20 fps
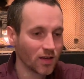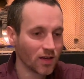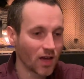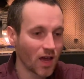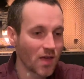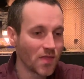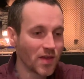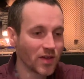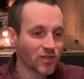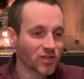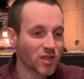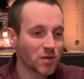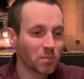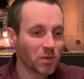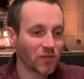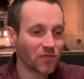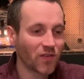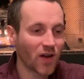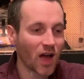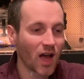And they
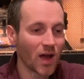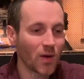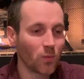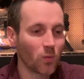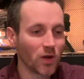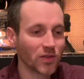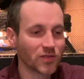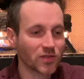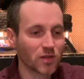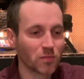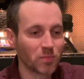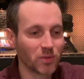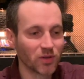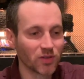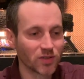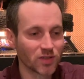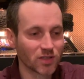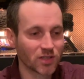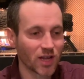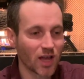simplify what's the
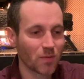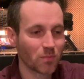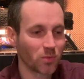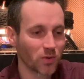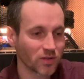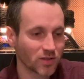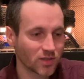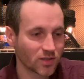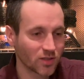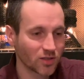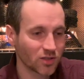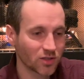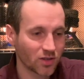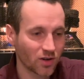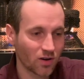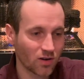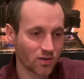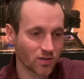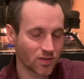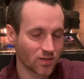build step, what's the
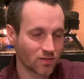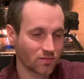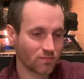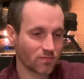start